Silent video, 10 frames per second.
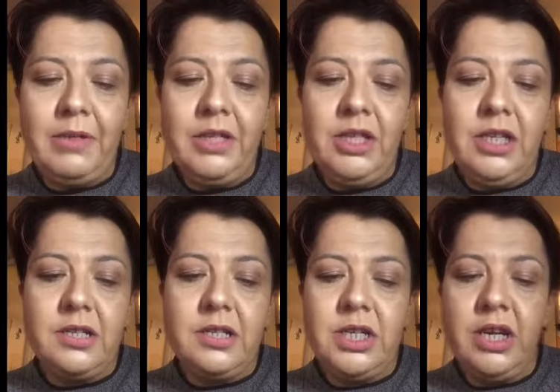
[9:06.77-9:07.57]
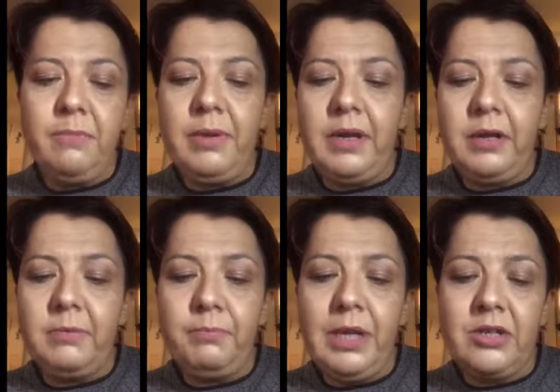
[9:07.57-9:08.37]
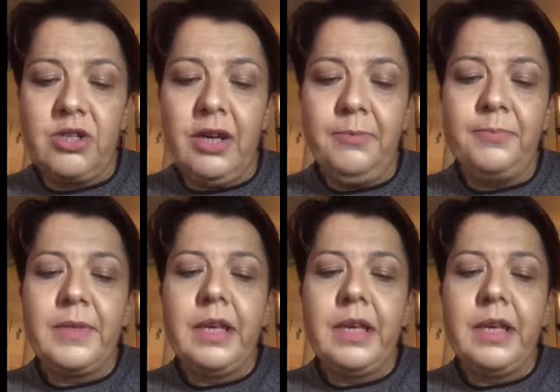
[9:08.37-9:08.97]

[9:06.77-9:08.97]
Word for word: with a cheek-to-chic -cheek blusher,